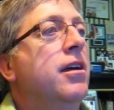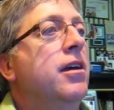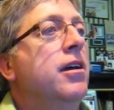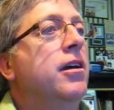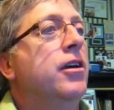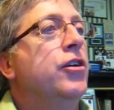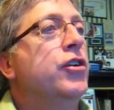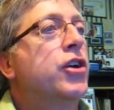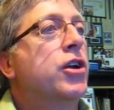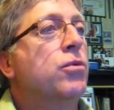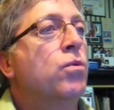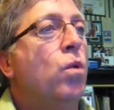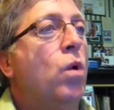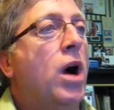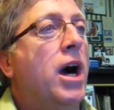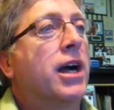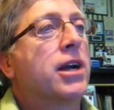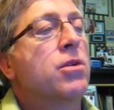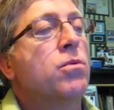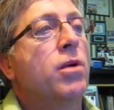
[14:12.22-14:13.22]
You can
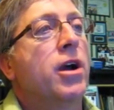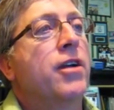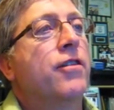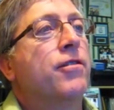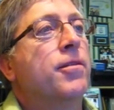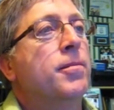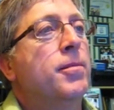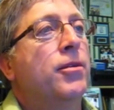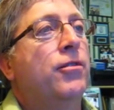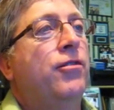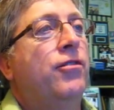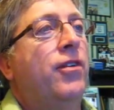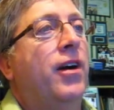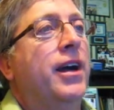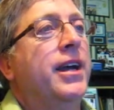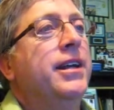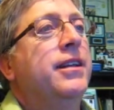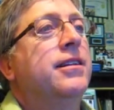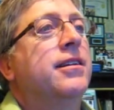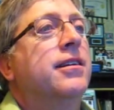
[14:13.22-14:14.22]
walk away from a
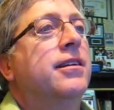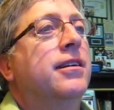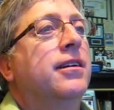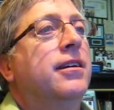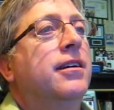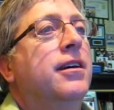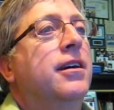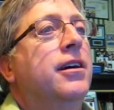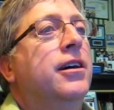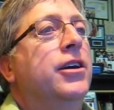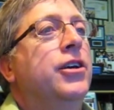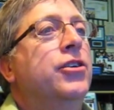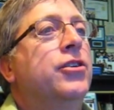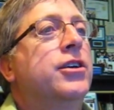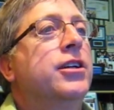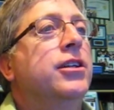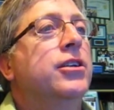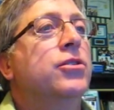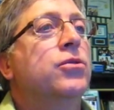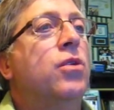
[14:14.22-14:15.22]
fight. You
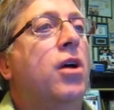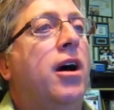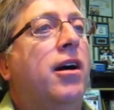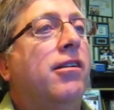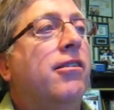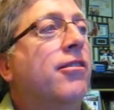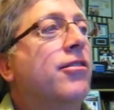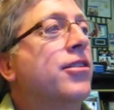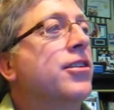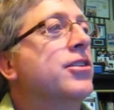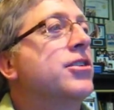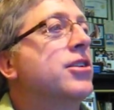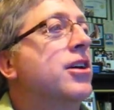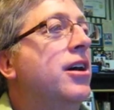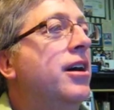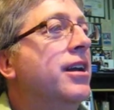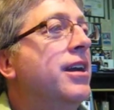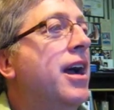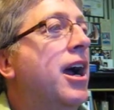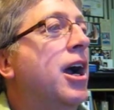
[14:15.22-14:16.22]
can do all of this
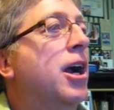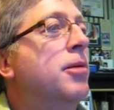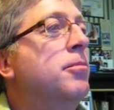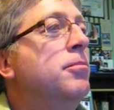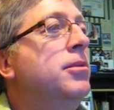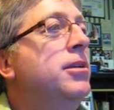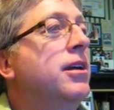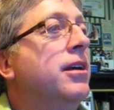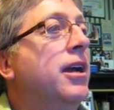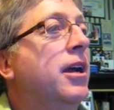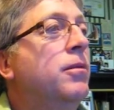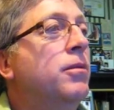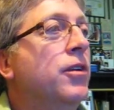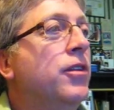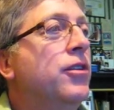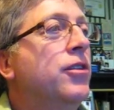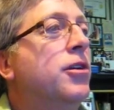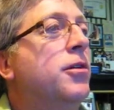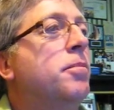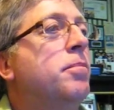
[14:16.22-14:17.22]
unarmed and with
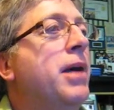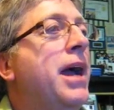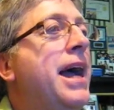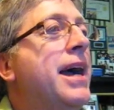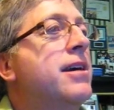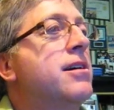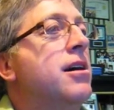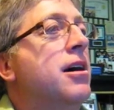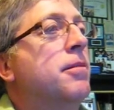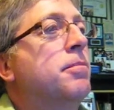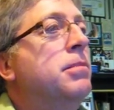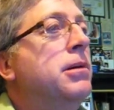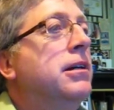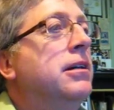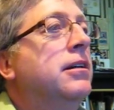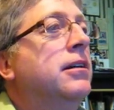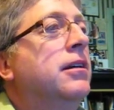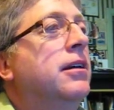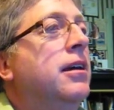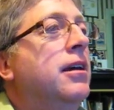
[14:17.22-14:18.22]
no backup.
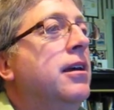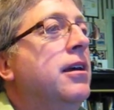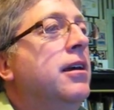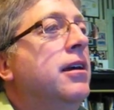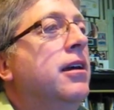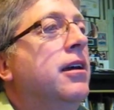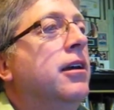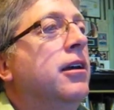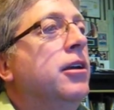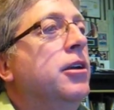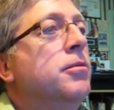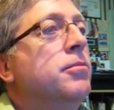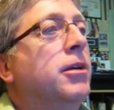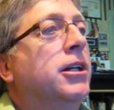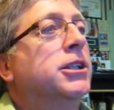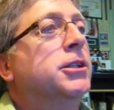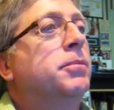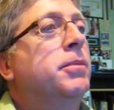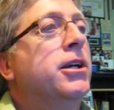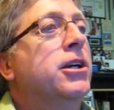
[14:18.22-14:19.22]
You
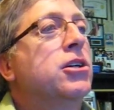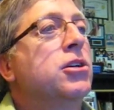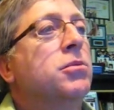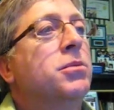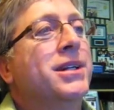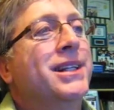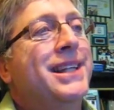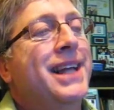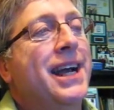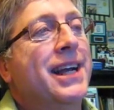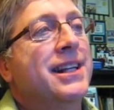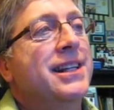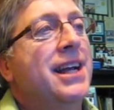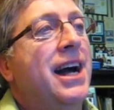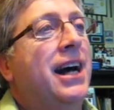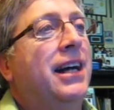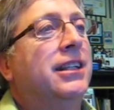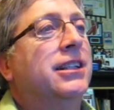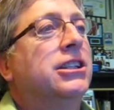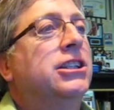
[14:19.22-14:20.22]
must be good with
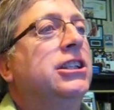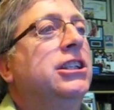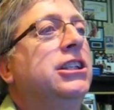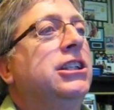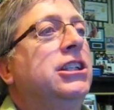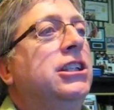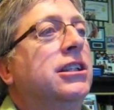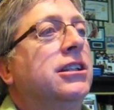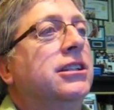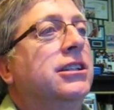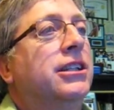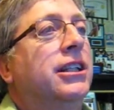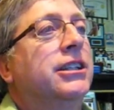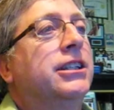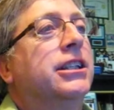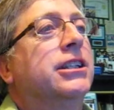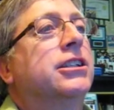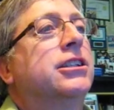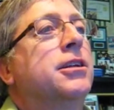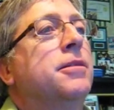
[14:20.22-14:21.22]
technology, such
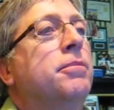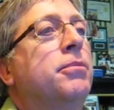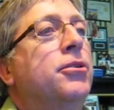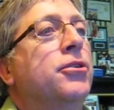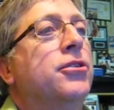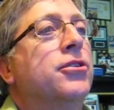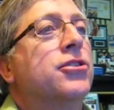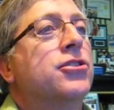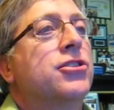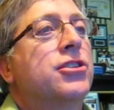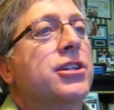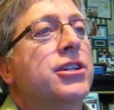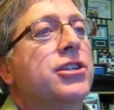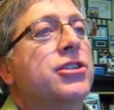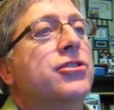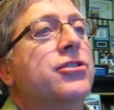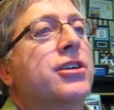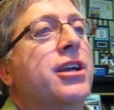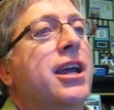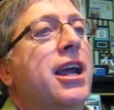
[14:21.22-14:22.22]
as computers,
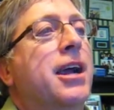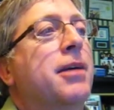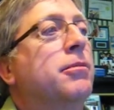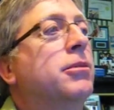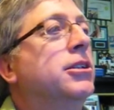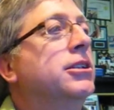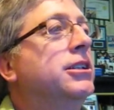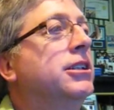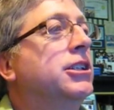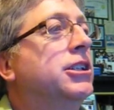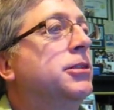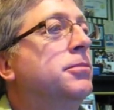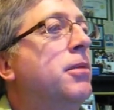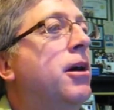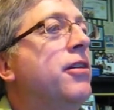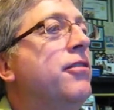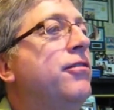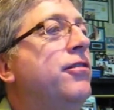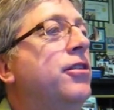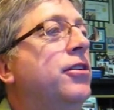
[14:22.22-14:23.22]
digital cameras, and
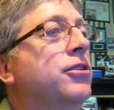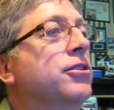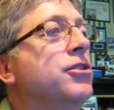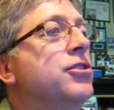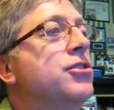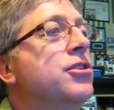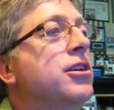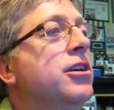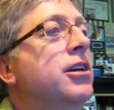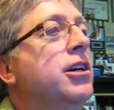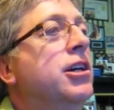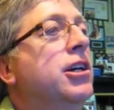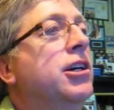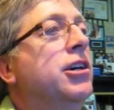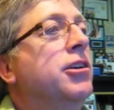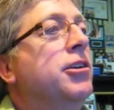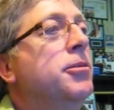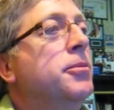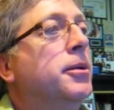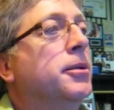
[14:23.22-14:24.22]
smartphones.
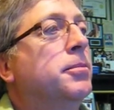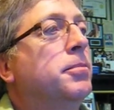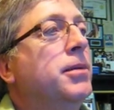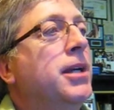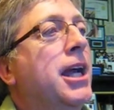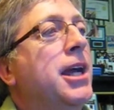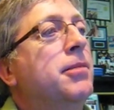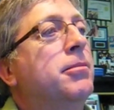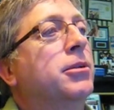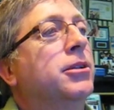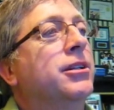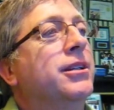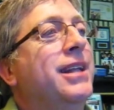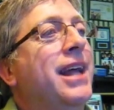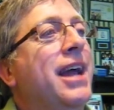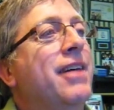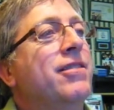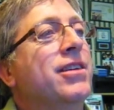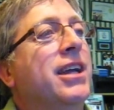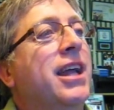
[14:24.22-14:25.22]
You must be able to
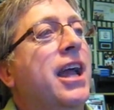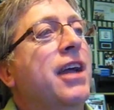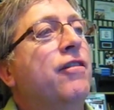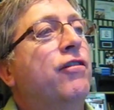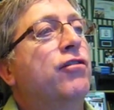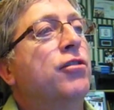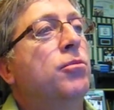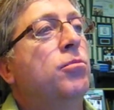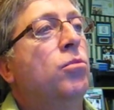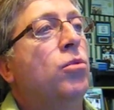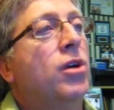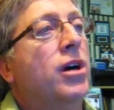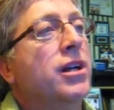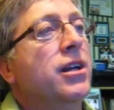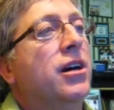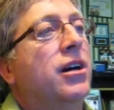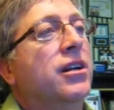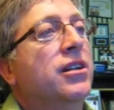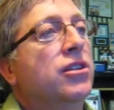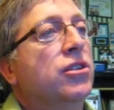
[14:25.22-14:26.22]
navigate from one
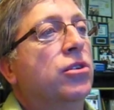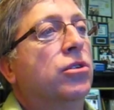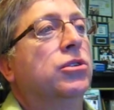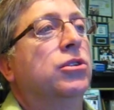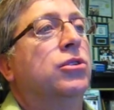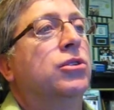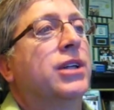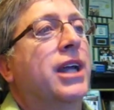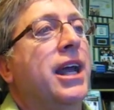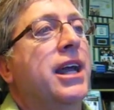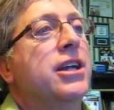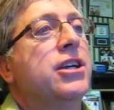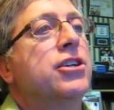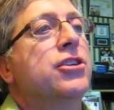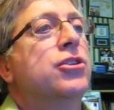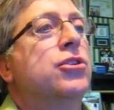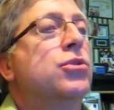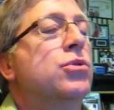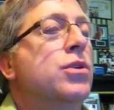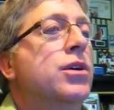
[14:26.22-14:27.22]
unknown
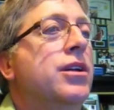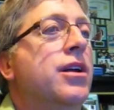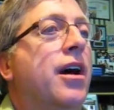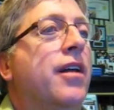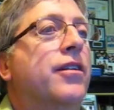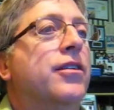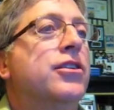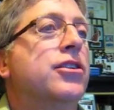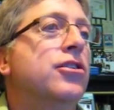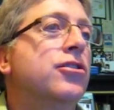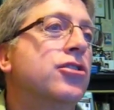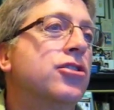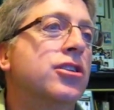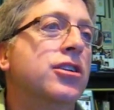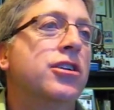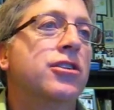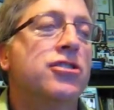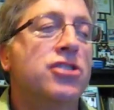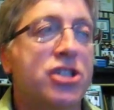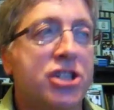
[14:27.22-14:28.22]
location to another
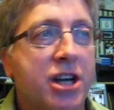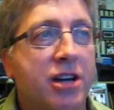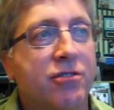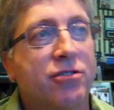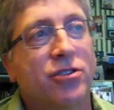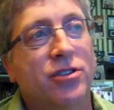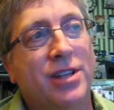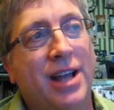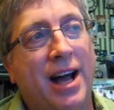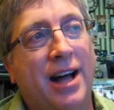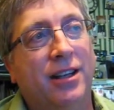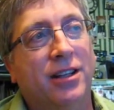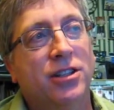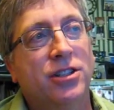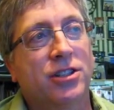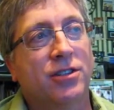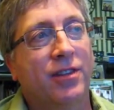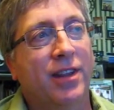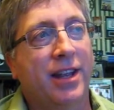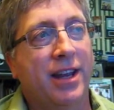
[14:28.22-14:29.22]
using your general
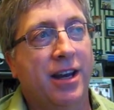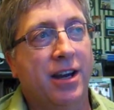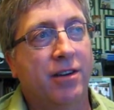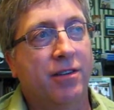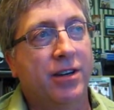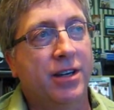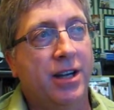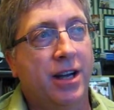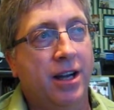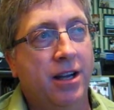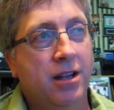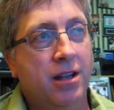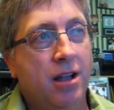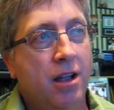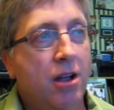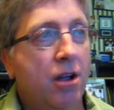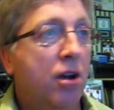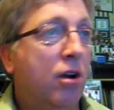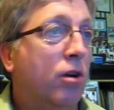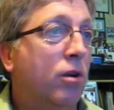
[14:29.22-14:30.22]
knowledge of the area
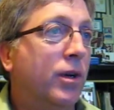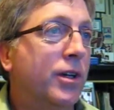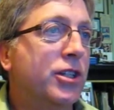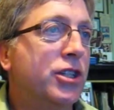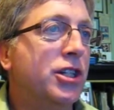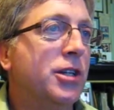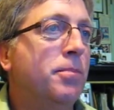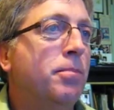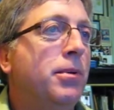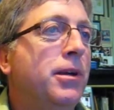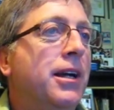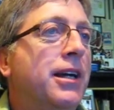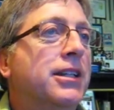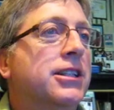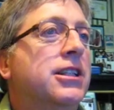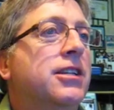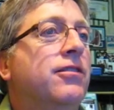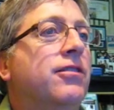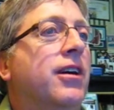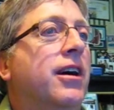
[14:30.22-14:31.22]
or a
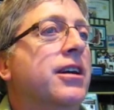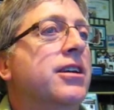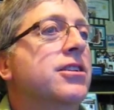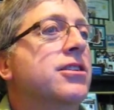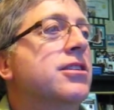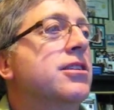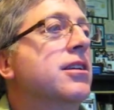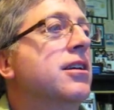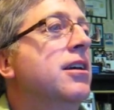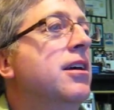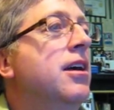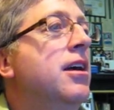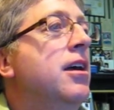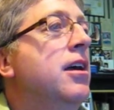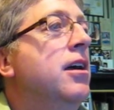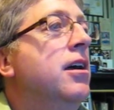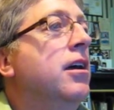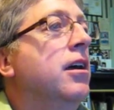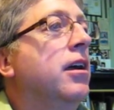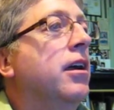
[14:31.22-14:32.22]
GPS device.
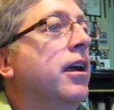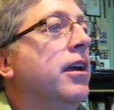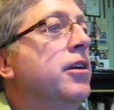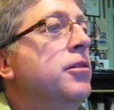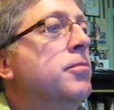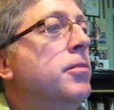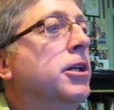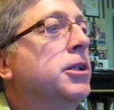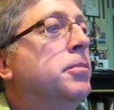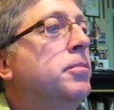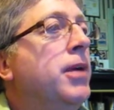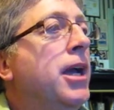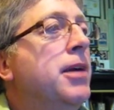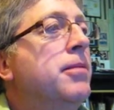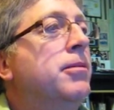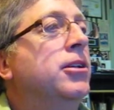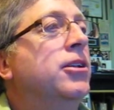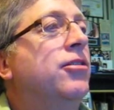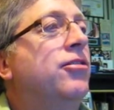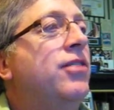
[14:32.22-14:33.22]
And you must be
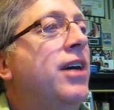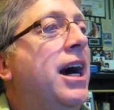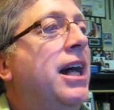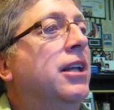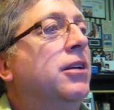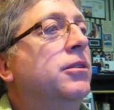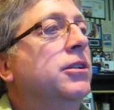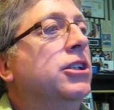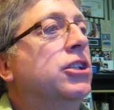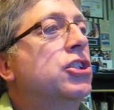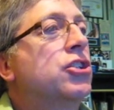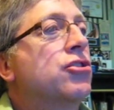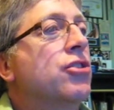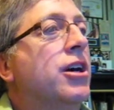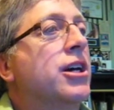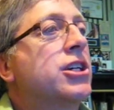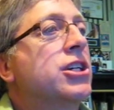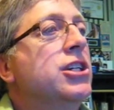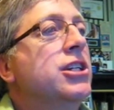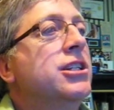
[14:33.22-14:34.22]
able to follow
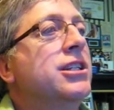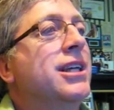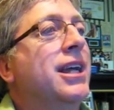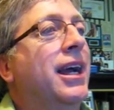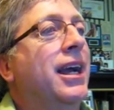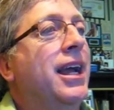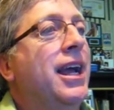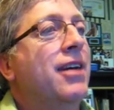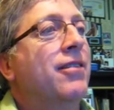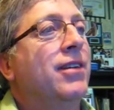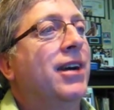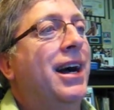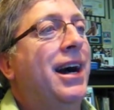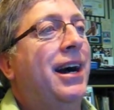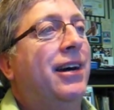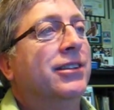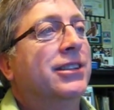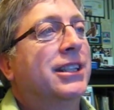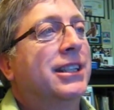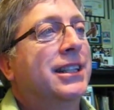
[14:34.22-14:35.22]
instructions and have an
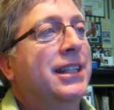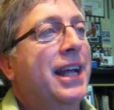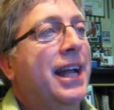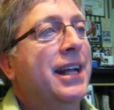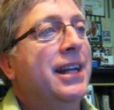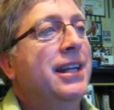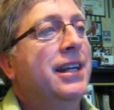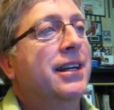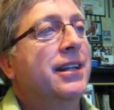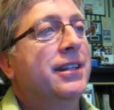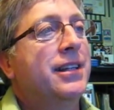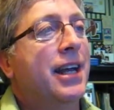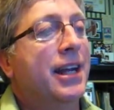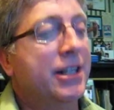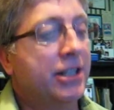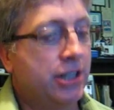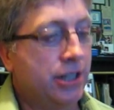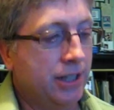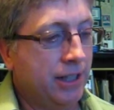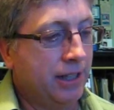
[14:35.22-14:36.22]
outstanding
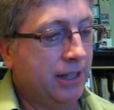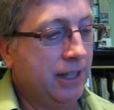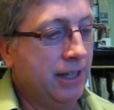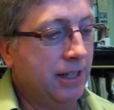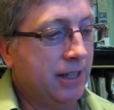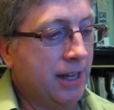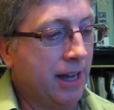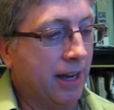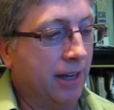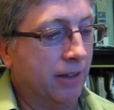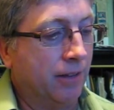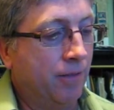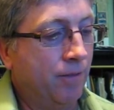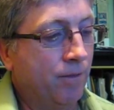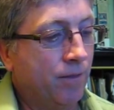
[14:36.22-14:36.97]
attention to detail.